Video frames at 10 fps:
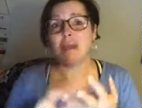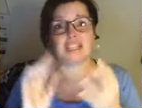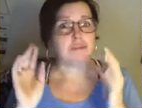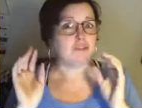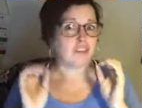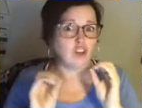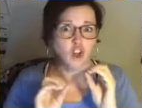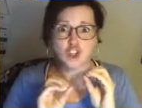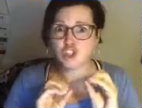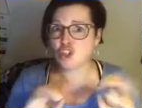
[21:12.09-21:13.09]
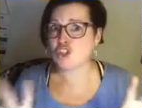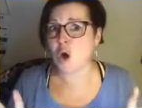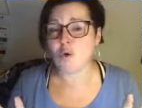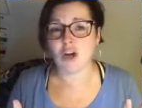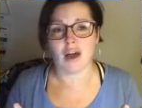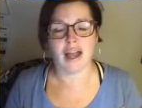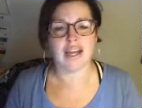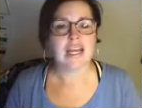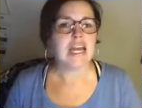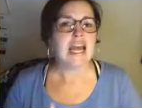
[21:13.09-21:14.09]
makes me feel so
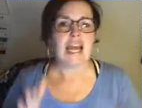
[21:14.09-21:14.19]
good.